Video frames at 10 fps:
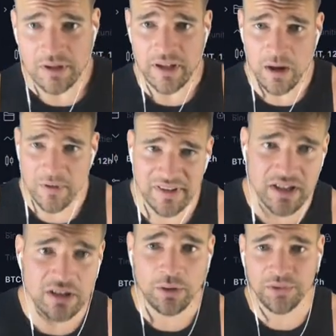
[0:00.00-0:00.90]
Yeah, we
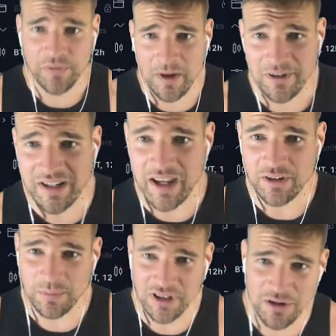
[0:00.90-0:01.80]
did close a 5-minute
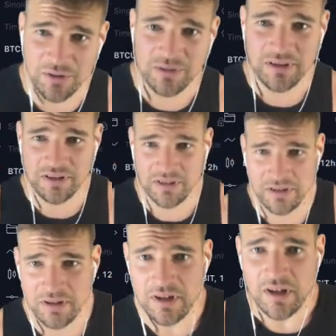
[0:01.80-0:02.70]
candle below.
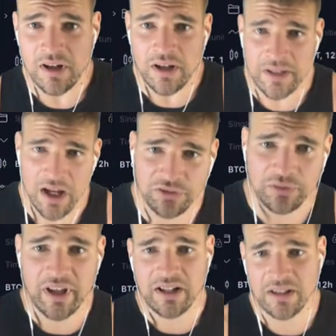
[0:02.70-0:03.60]
Yeah, so
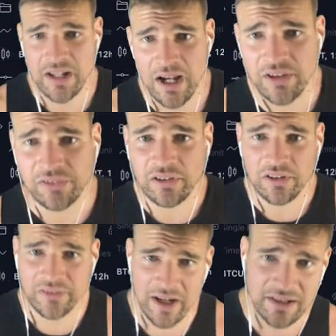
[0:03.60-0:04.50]
technically, guys,
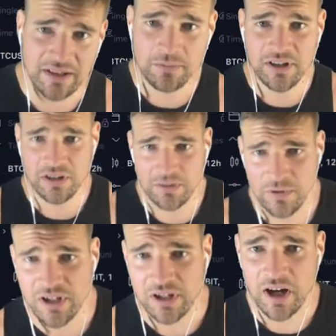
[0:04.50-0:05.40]
technically we
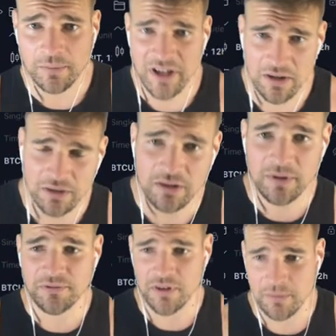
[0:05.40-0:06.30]
could come down a little
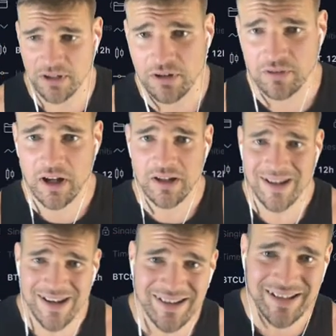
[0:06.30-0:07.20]
bit from here, all right?
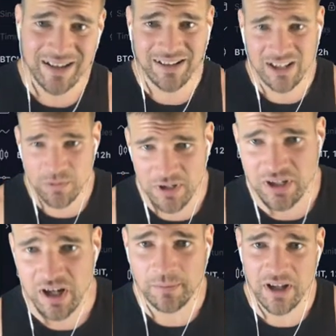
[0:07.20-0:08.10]
Technically, we
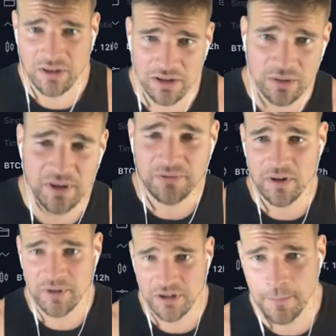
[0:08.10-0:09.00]
could come down a little bit
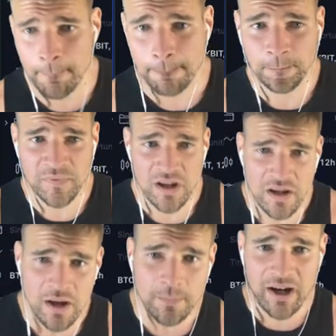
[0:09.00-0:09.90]
from here.
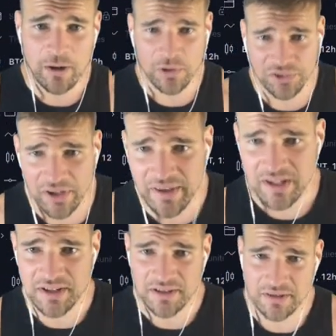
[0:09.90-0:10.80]
But I will say
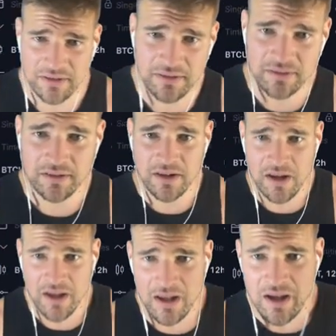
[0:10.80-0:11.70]
this.
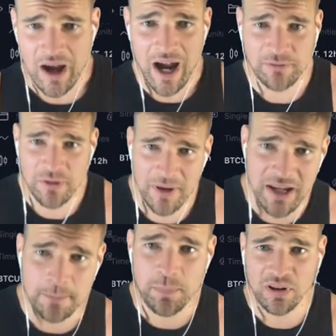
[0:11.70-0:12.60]
I
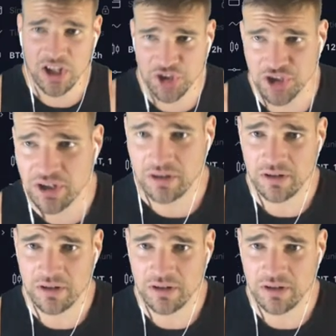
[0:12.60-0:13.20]
remain bullish.